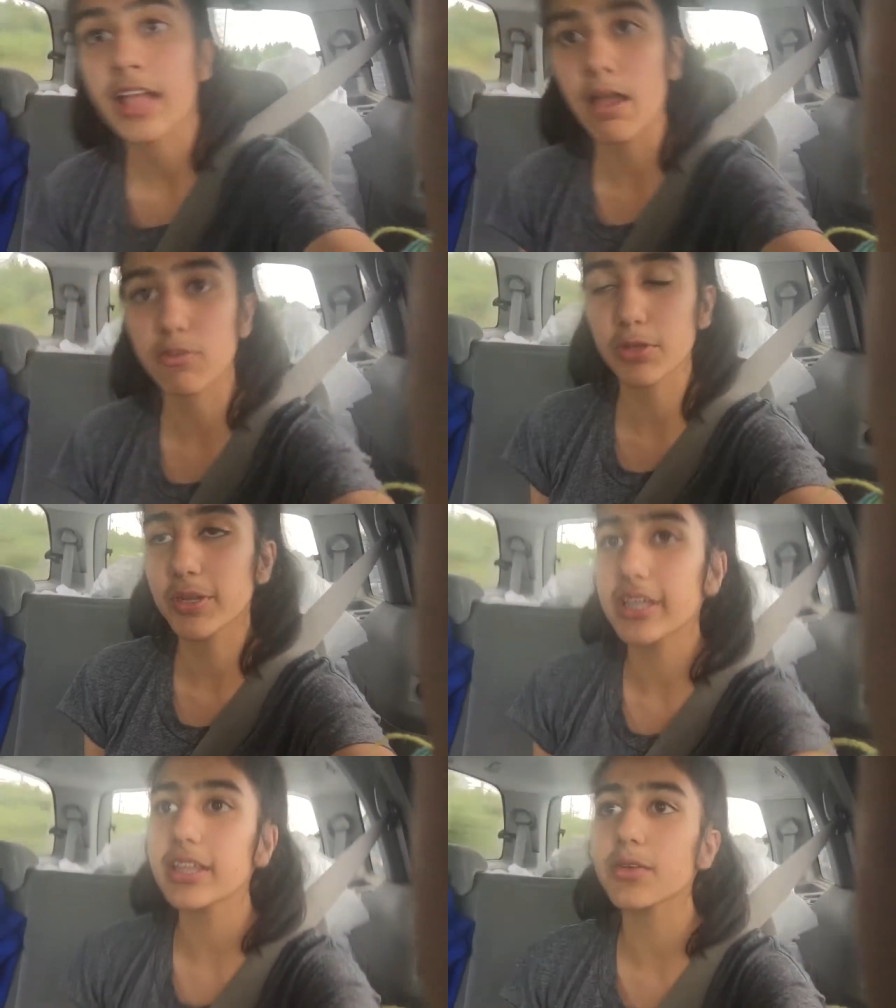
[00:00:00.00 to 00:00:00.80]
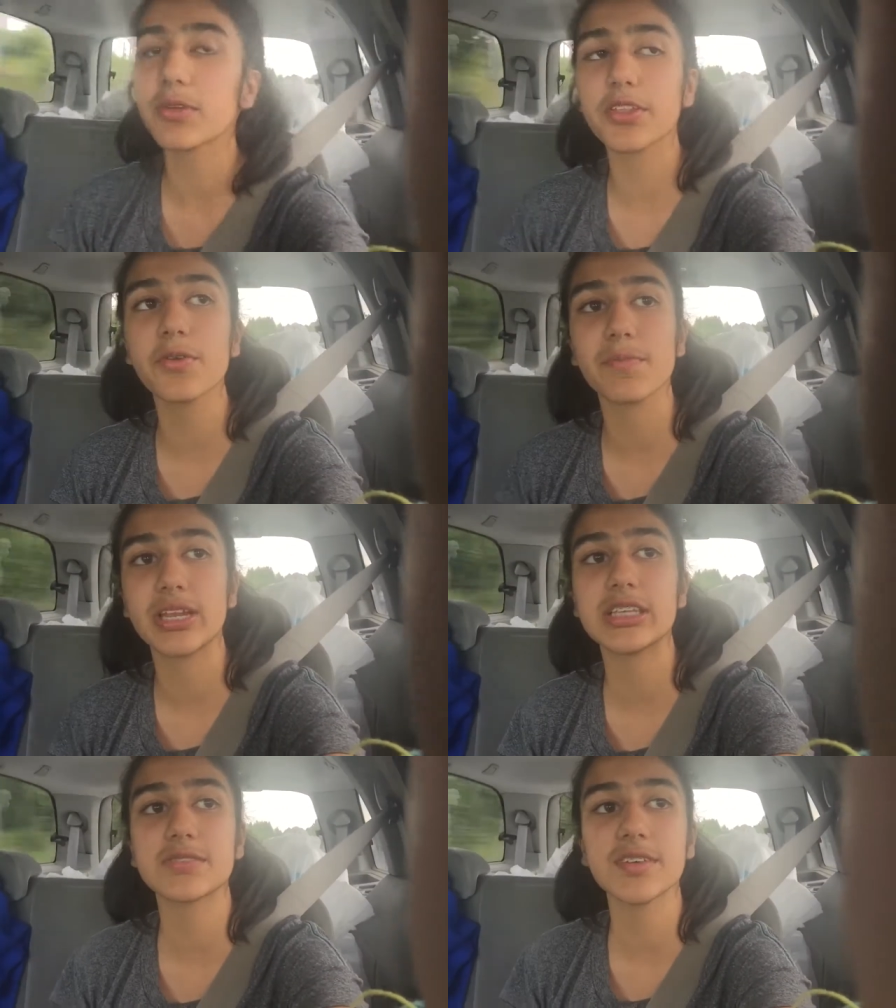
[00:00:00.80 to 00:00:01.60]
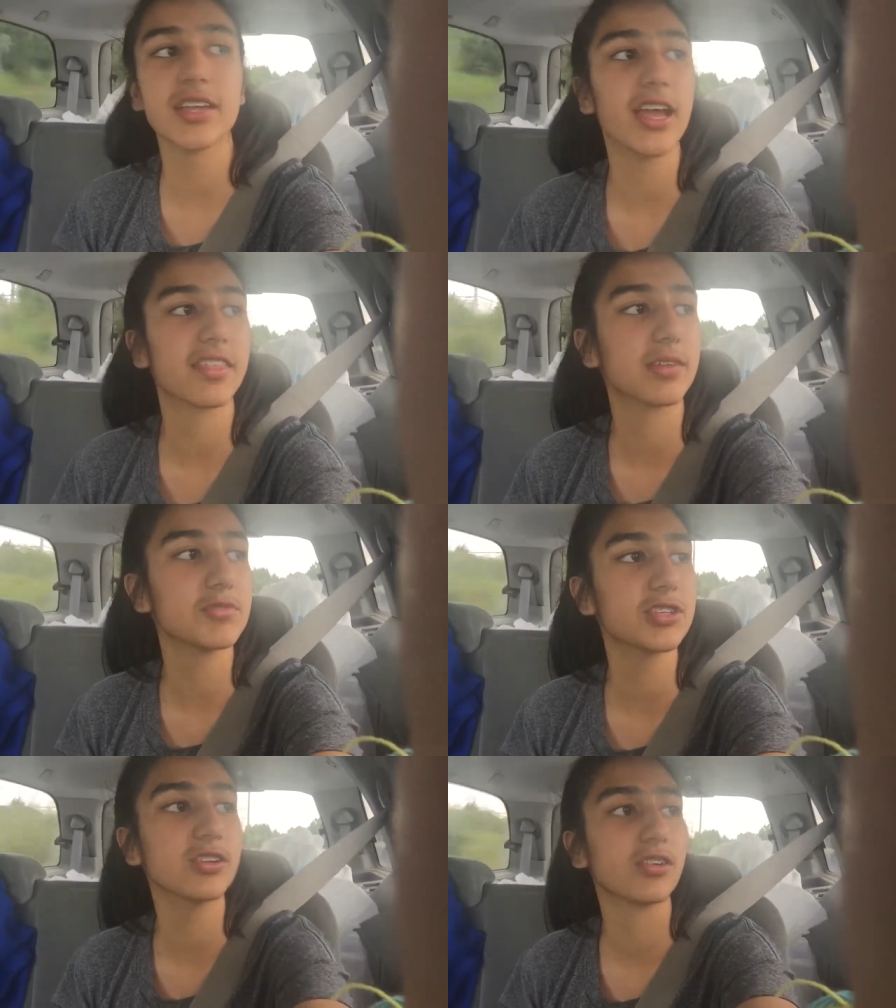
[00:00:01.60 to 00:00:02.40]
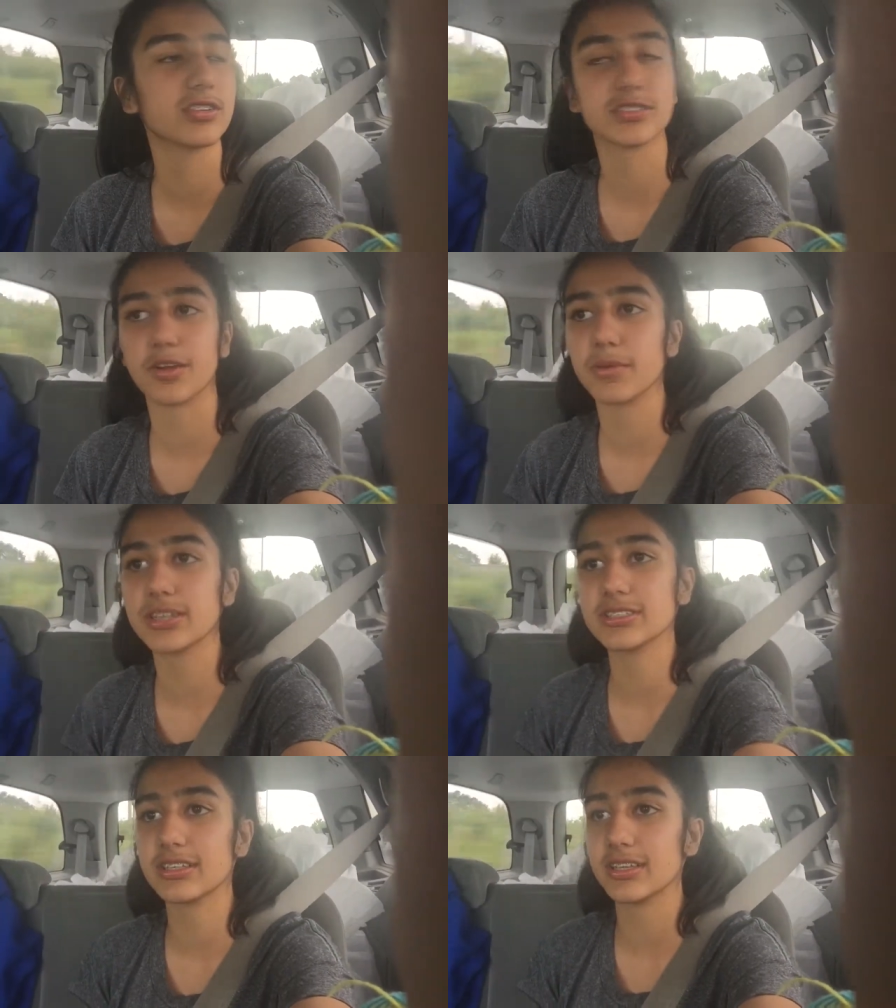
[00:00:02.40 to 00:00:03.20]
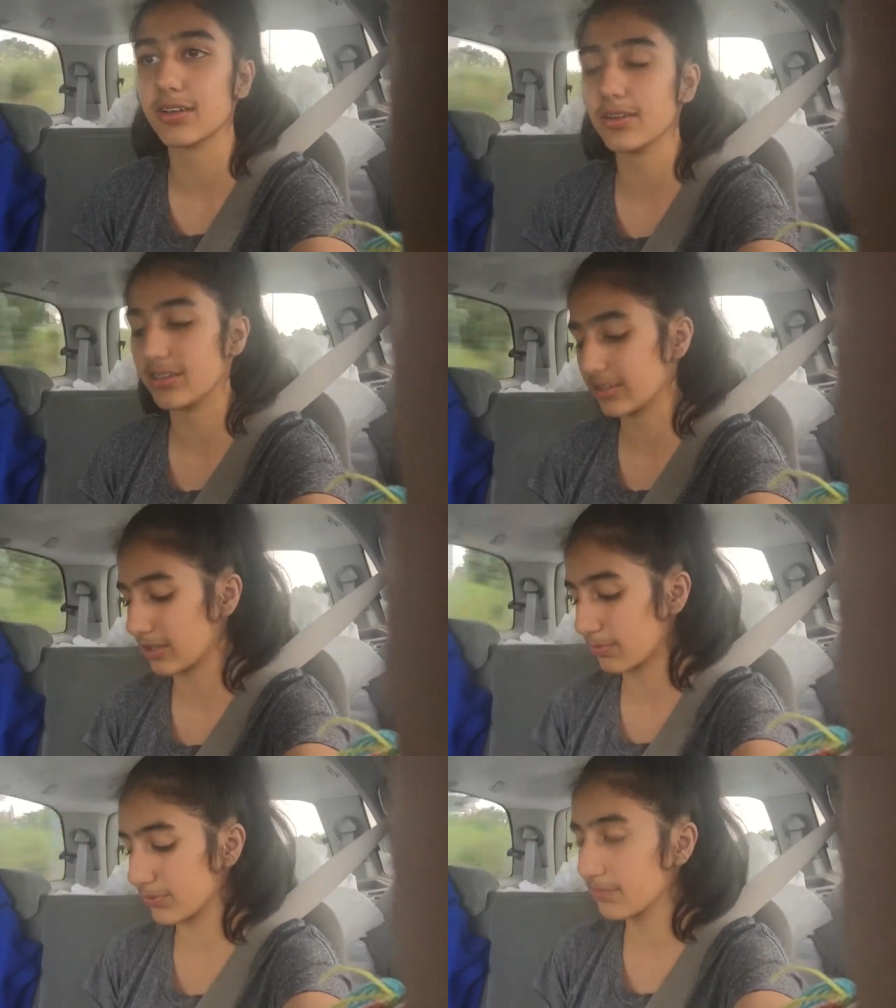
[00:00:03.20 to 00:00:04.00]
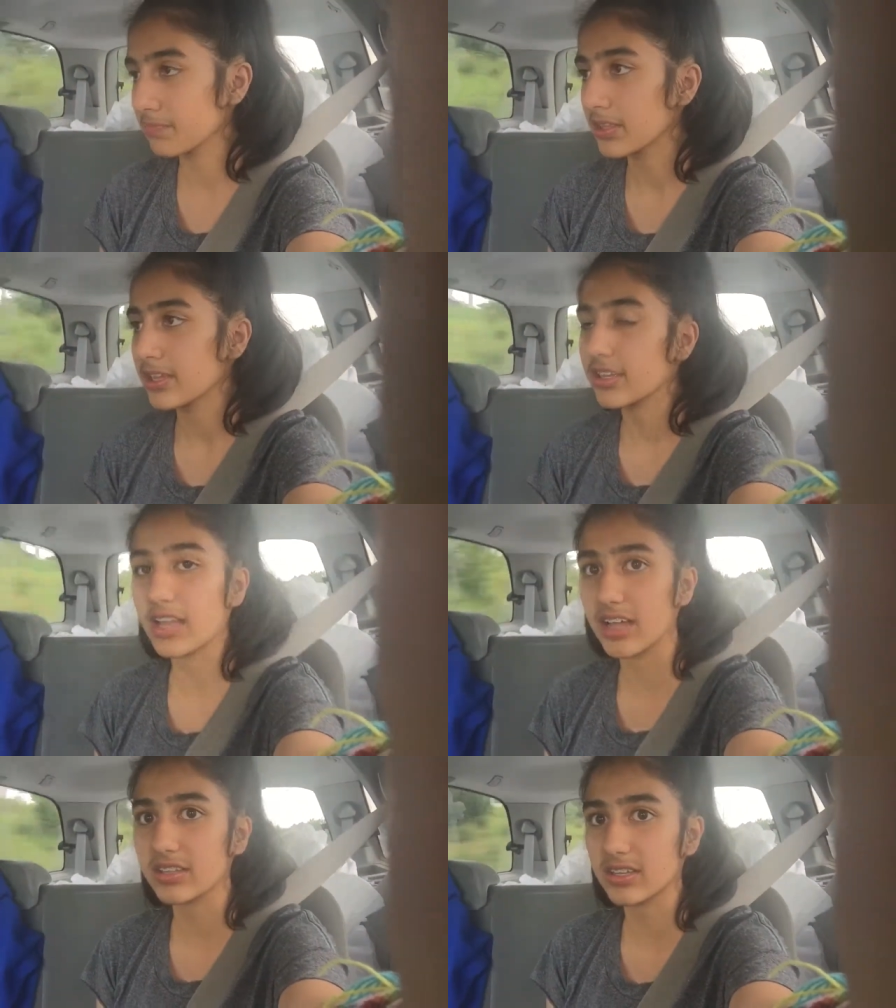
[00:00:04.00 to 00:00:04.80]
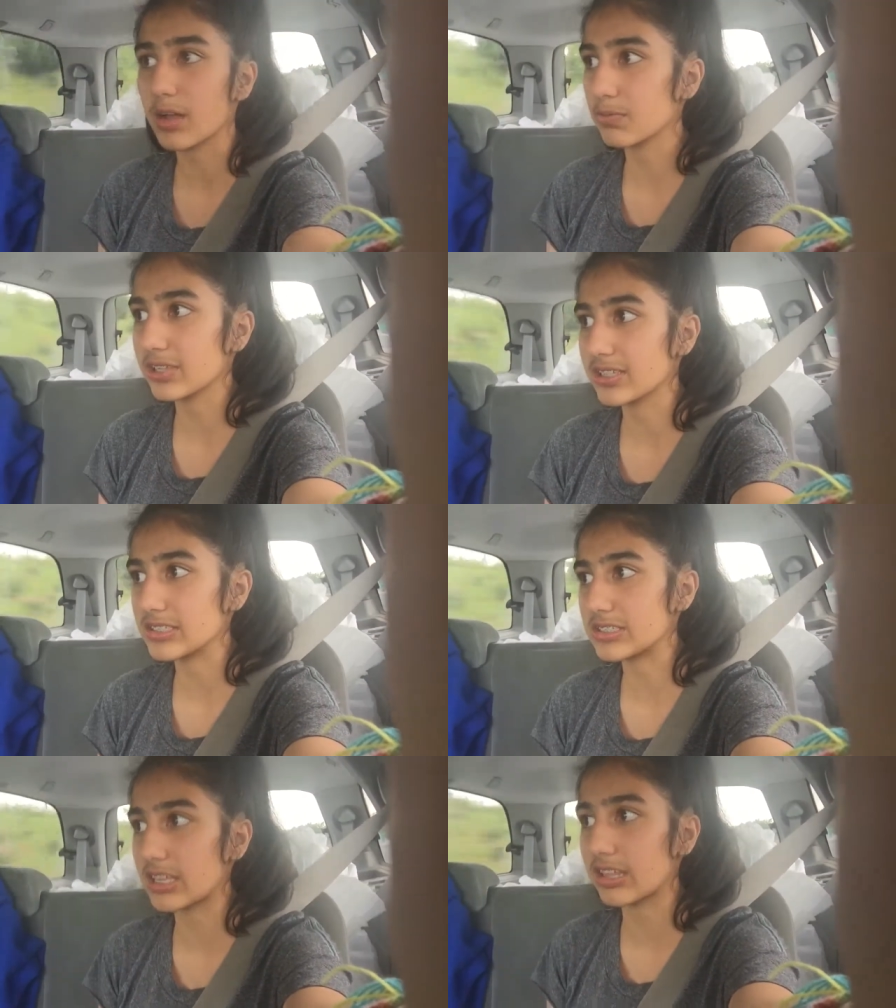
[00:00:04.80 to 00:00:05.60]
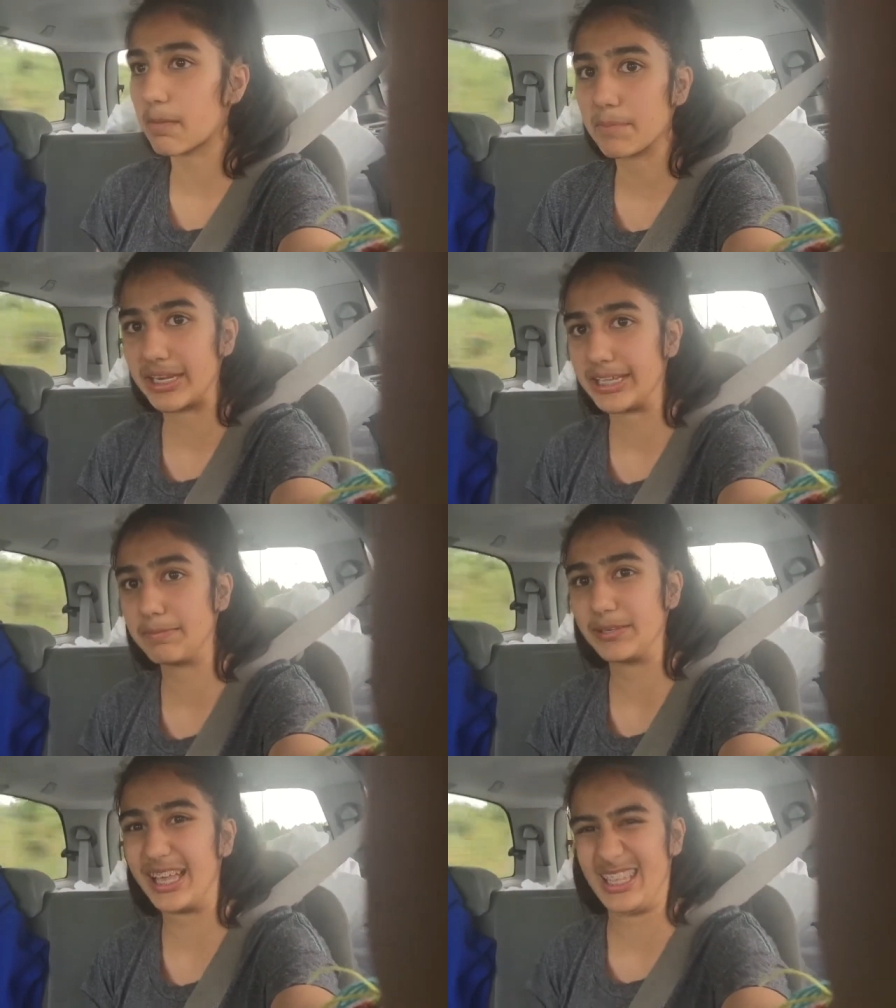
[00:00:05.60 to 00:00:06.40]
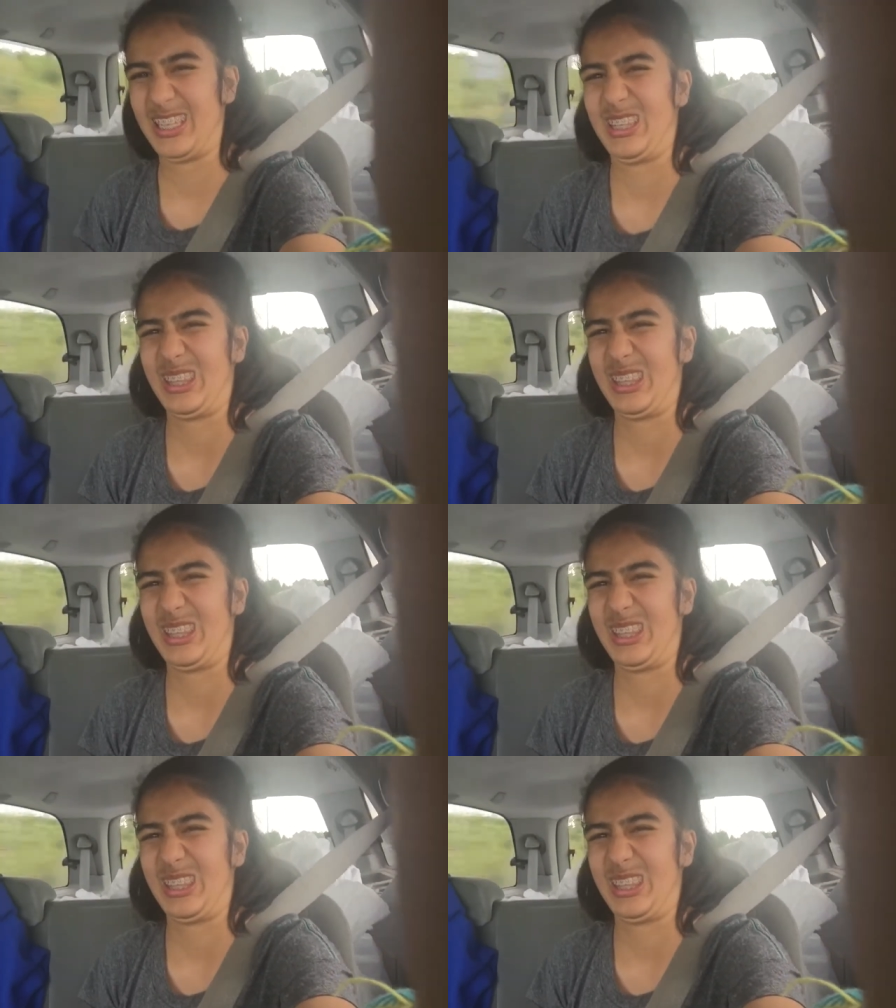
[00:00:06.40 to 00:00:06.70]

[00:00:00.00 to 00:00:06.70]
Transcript: I really want to get like one of their minis one day. I think I'm just gonna go to Starbucks and like it's a couple, Yeah, in like a couple days and just get like a mini and be like